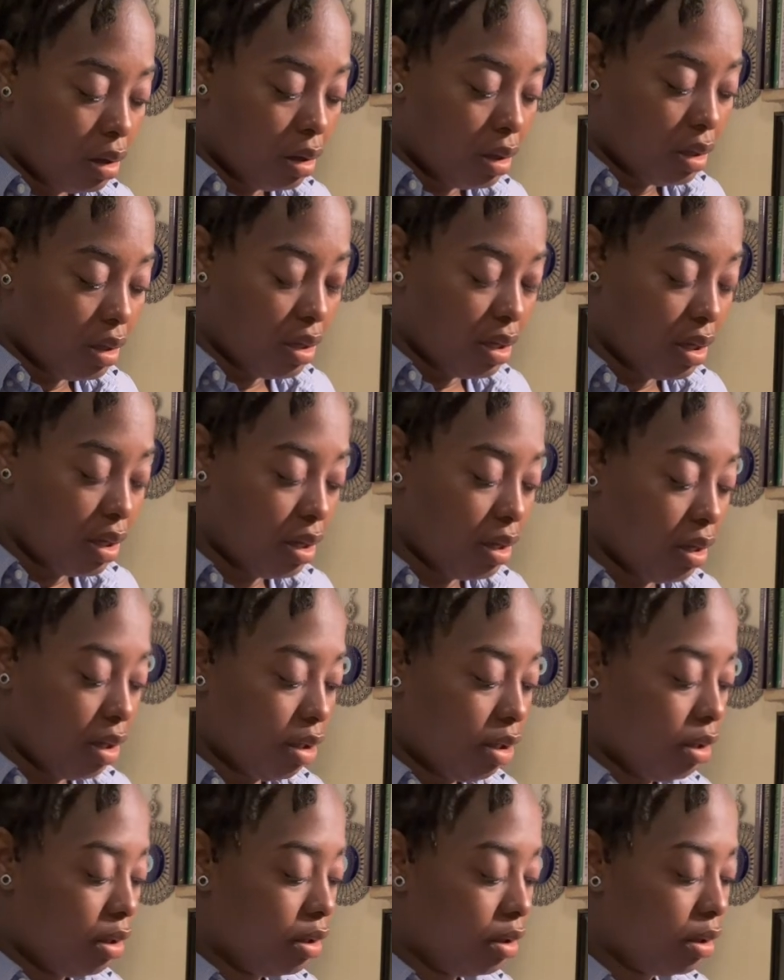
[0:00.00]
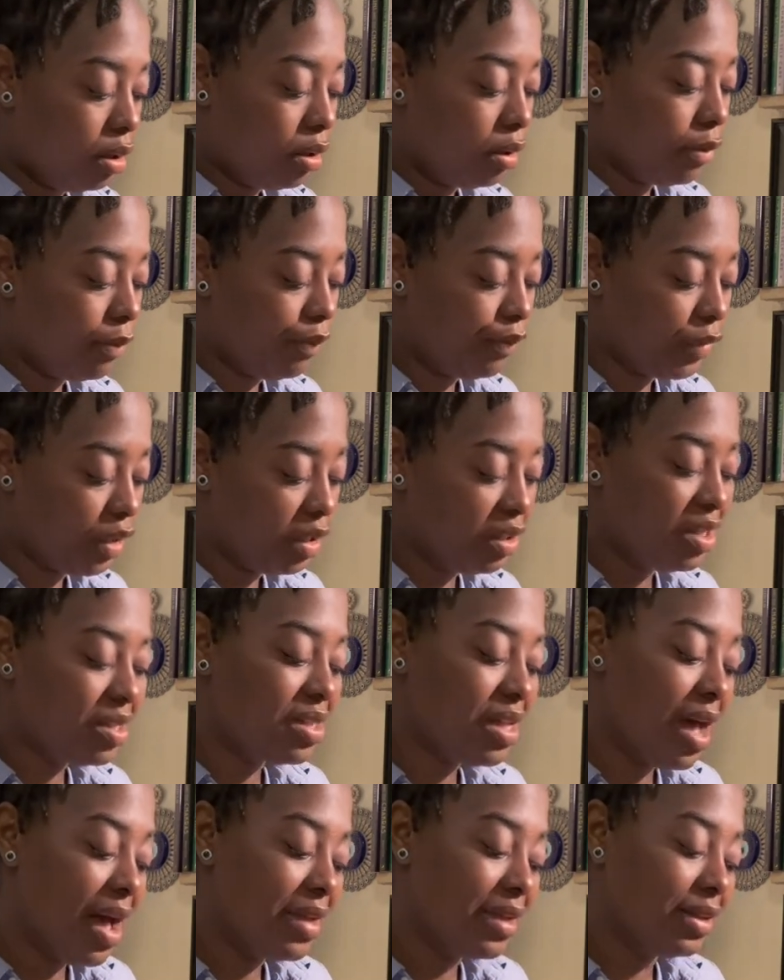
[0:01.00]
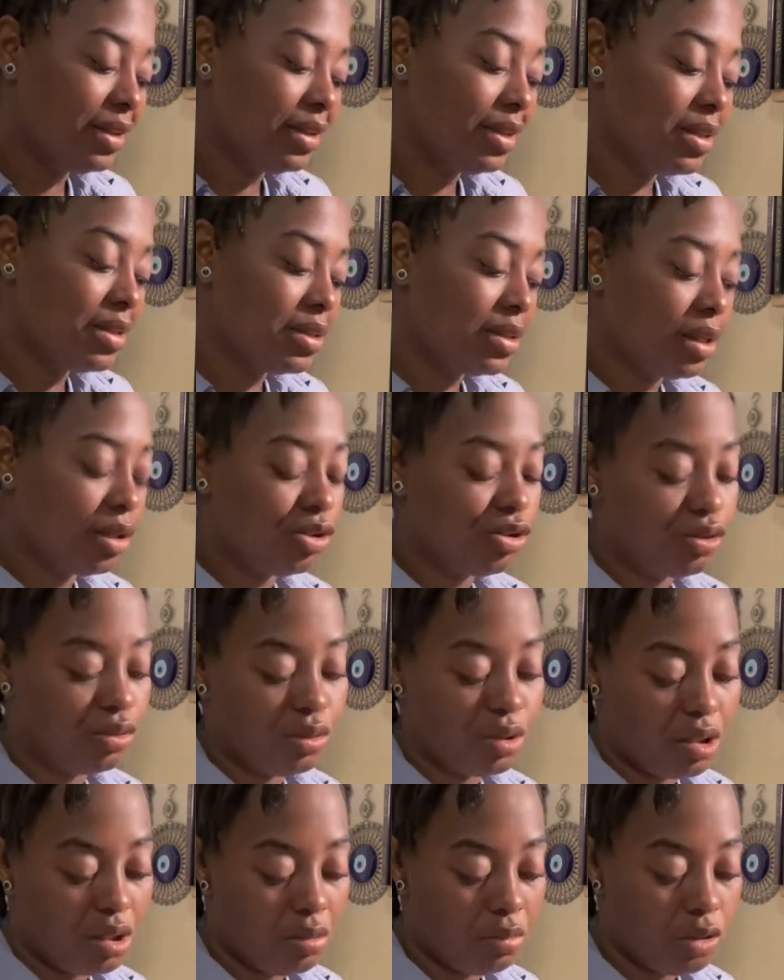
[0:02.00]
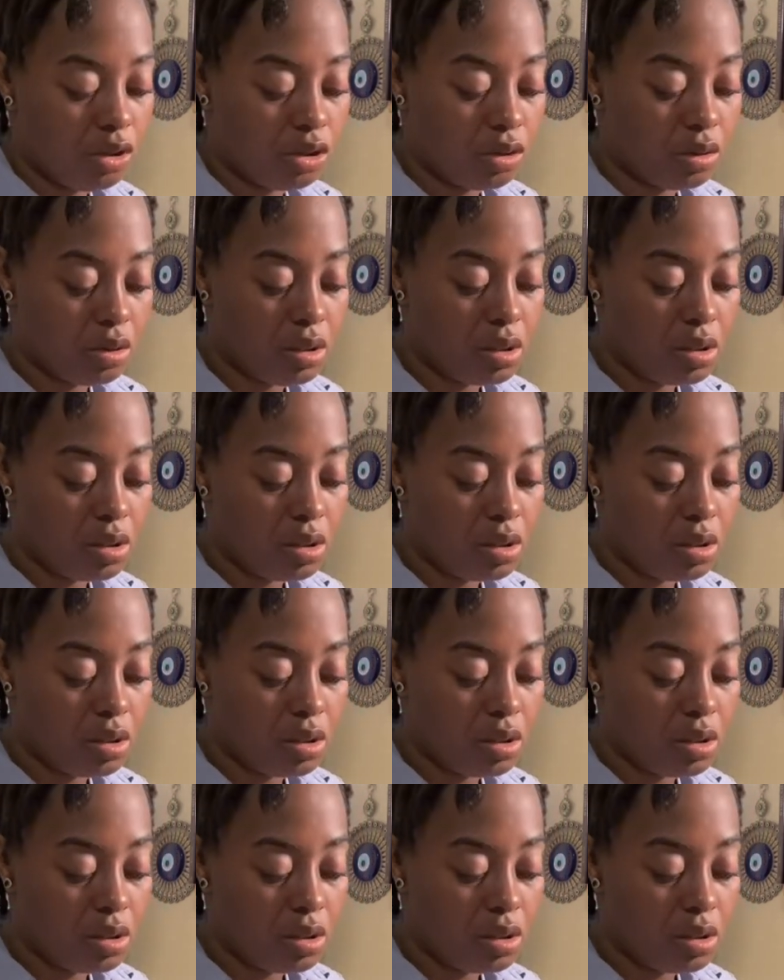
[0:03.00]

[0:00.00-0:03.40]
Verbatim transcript: Yeah. Desire, lust, sexual chemistry.